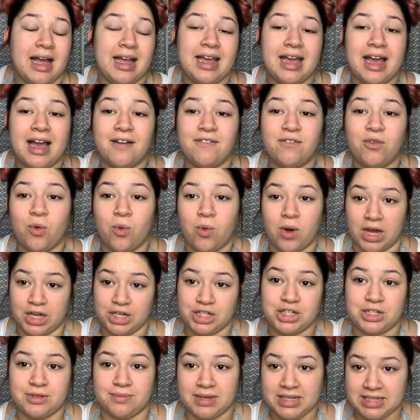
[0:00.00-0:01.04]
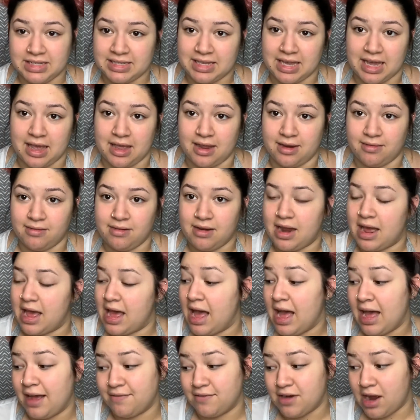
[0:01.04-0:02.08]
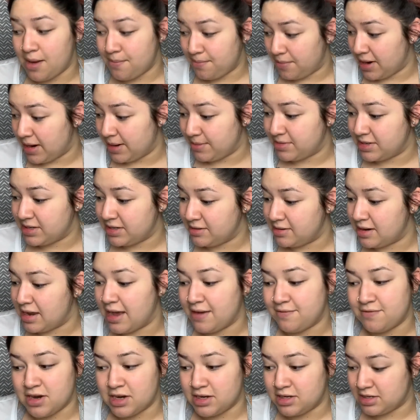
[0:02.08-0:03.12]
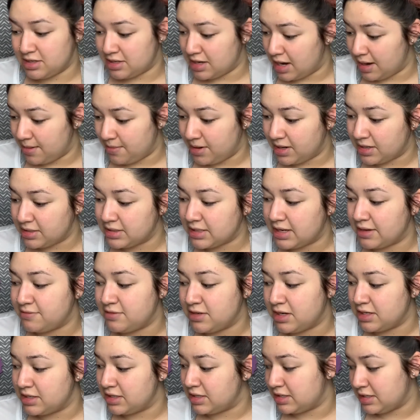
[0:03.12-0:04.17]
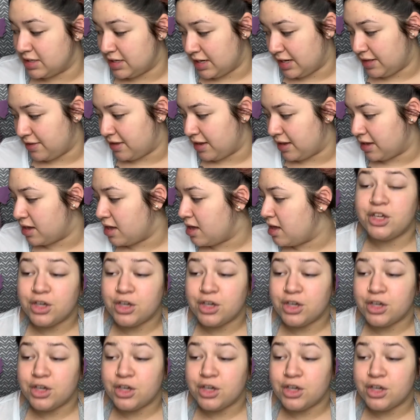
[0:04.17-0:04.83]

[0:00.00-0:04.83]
have washed my skin. I have not primed it. I have not done eyebrows. I have not done anything.